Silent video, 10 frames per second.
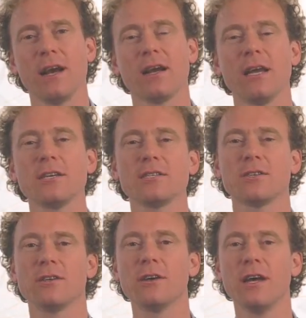
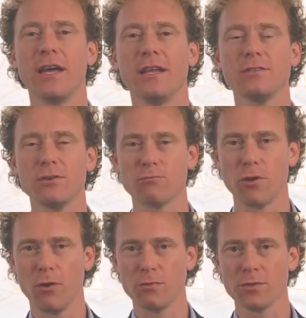cluster into
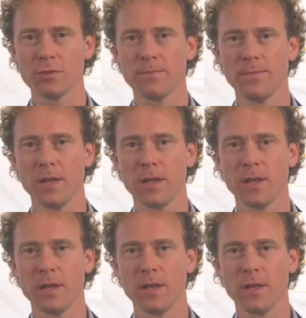roles.